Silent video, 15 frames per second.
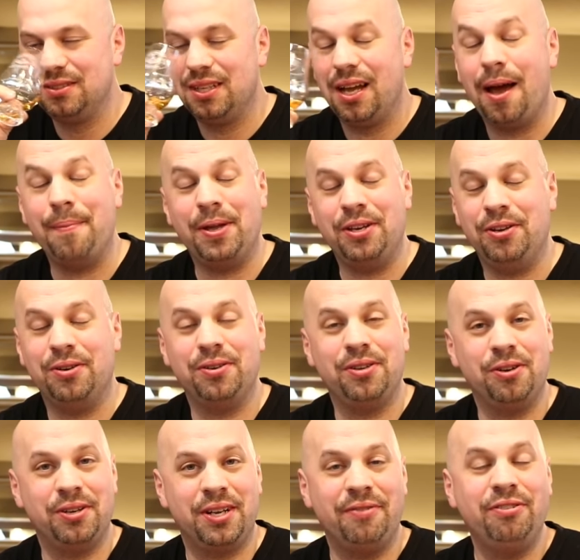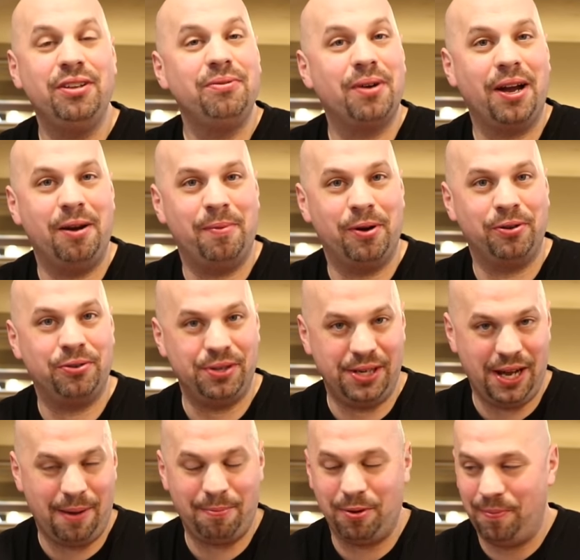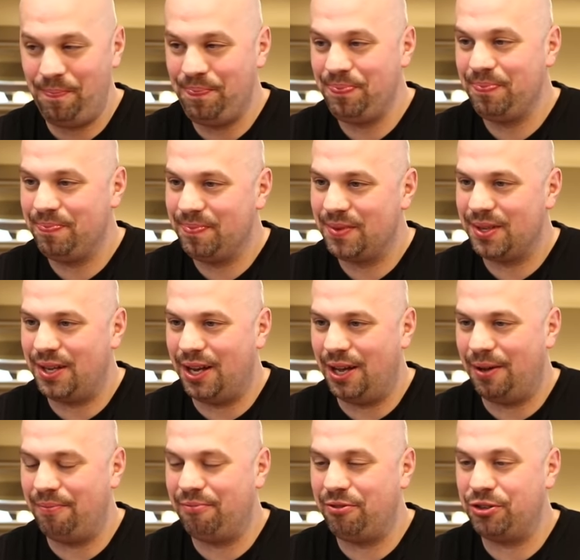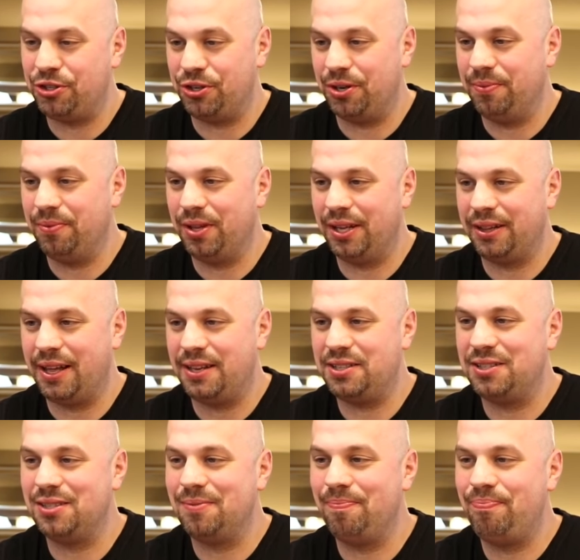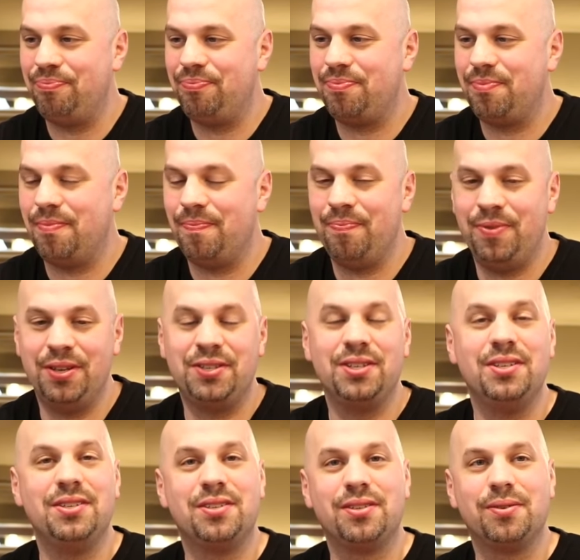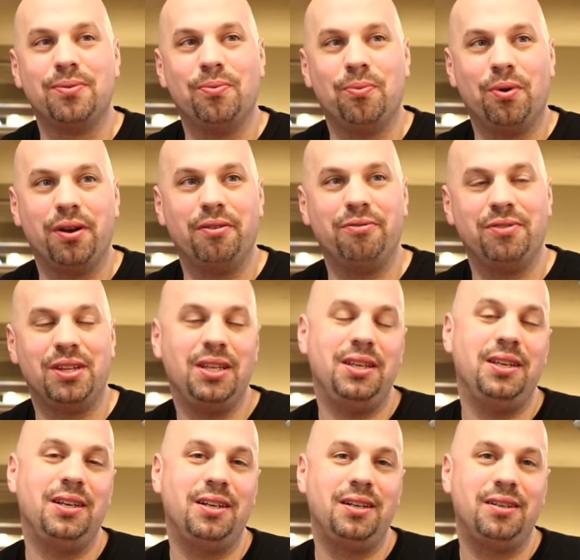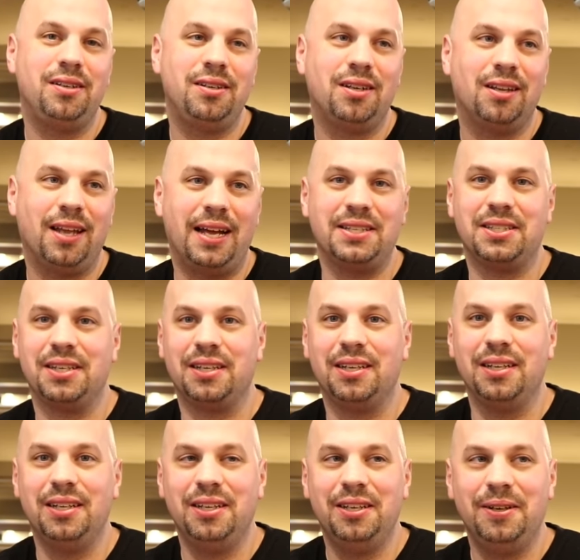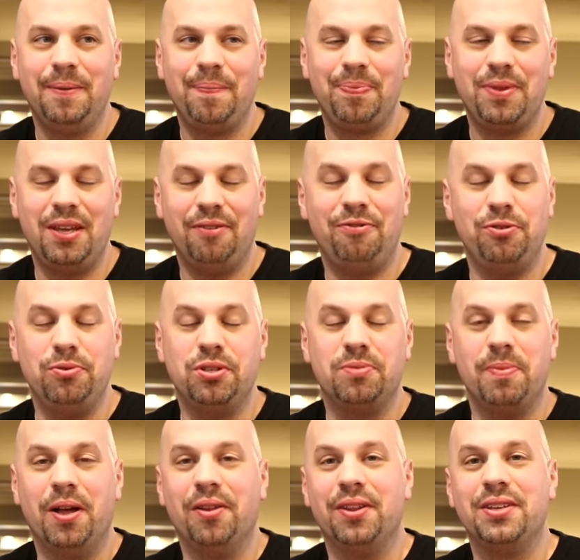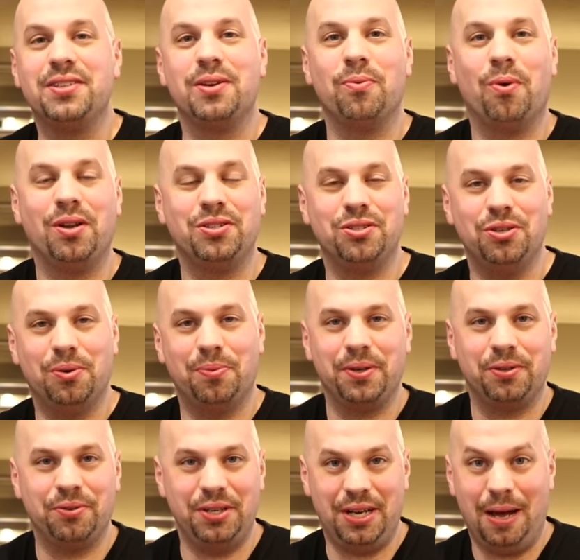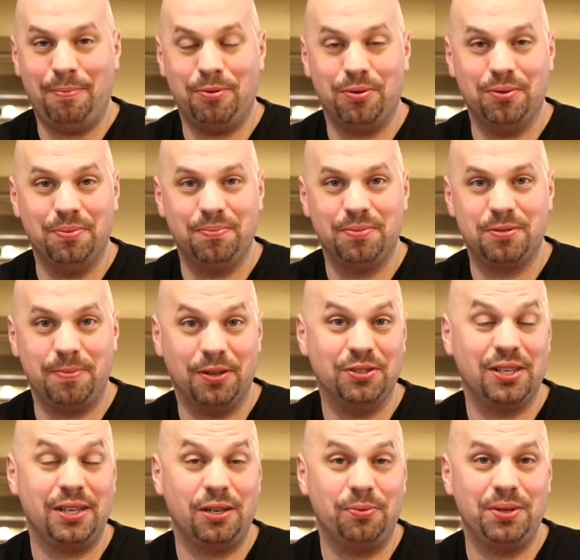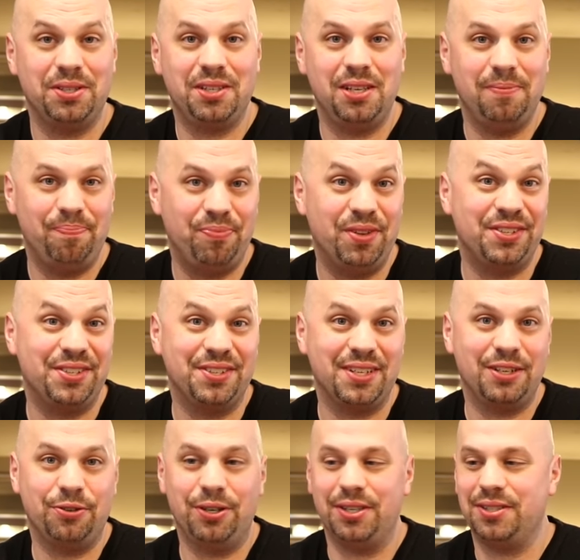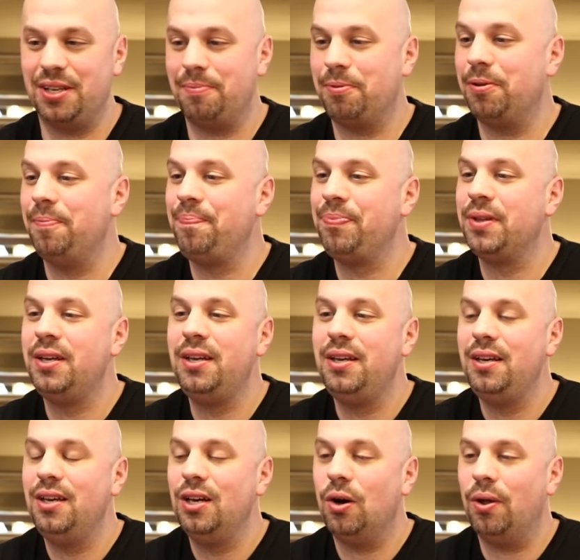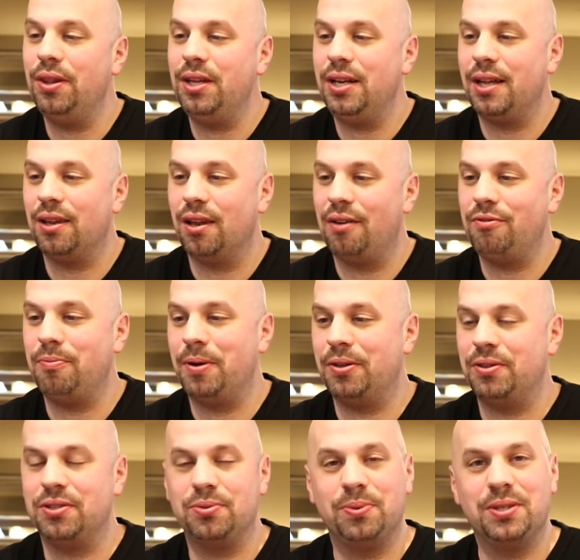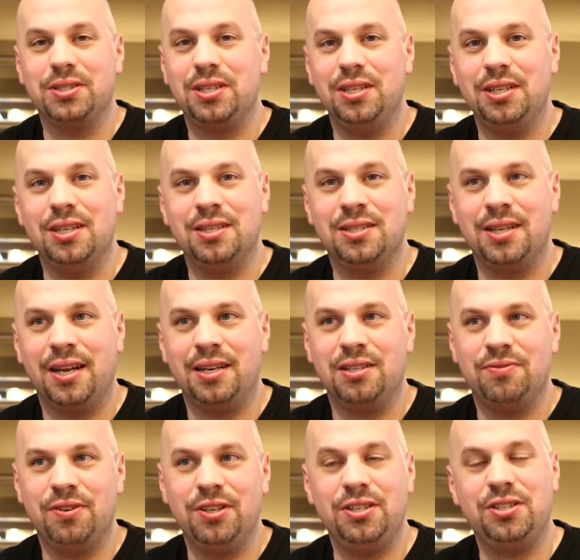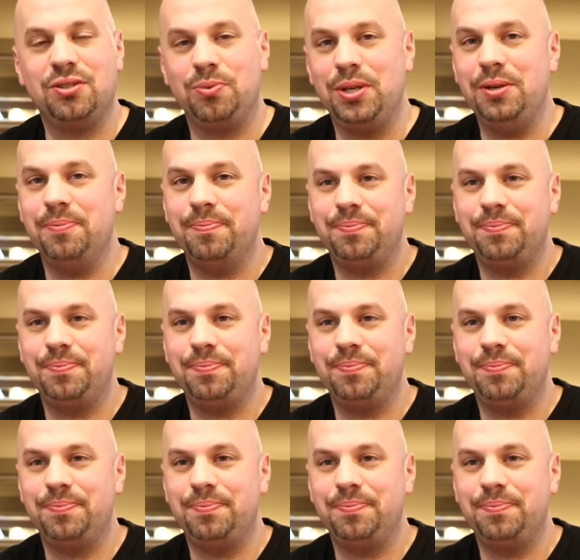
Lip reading: I mean, you're definitely right about green apple. For sure. Like this is one of the classic, if you smell this and want to know what green apple smells like in a whiskey, this is a good example. One thing I love about this whiskey is that it's very sweet.